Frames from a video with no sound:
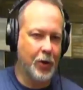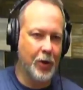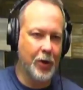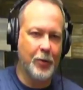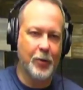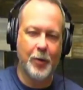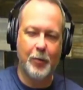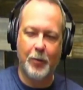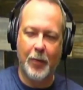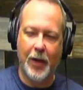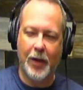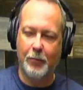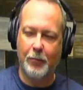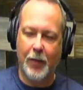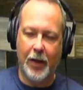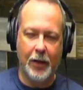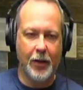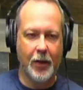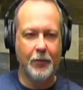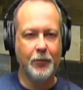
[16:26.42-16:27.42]
with
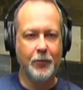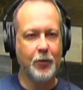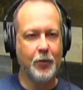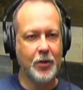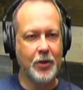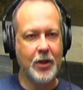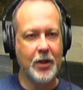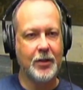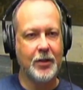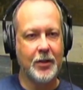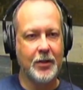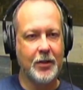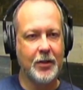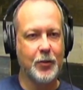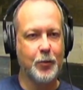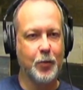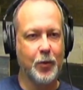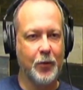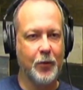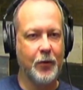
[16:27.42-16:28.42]
my love for Jesus is
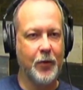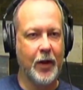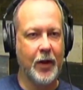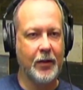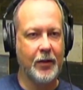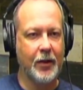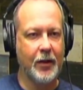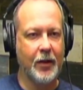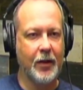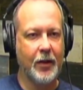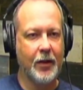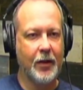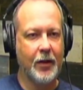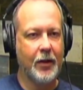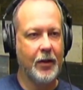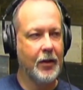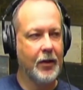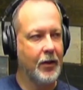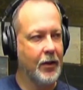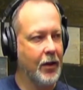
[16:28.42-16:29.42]
perfected.
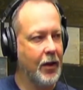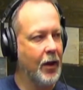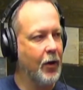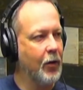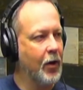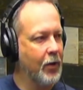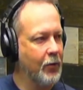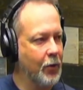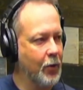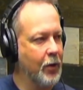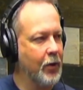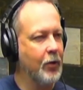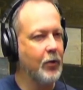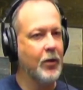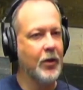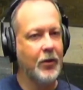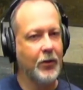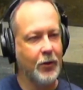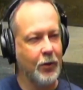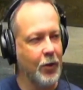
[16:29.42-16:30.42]
However, there
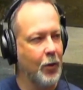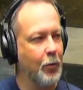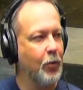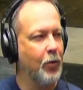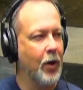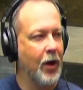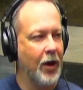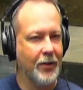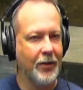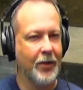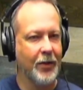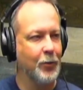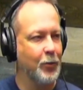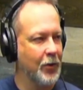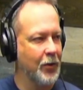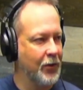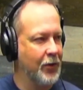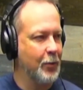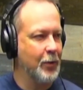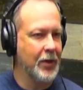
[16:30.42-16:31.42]
is still a process
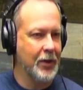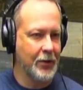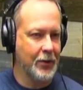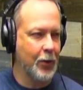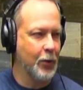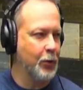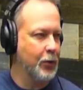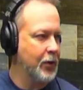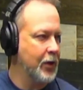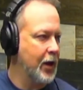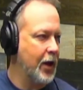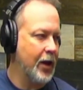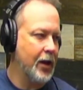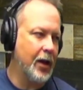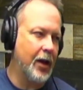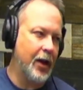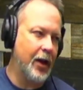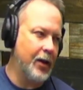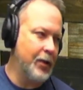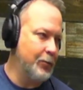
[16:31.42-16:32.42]
with some of these other things.
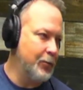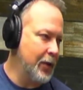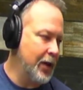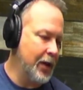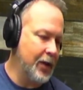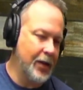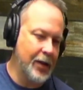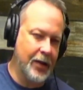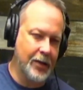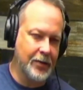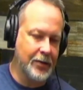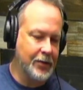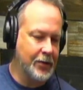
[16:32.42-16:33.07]
Man, that's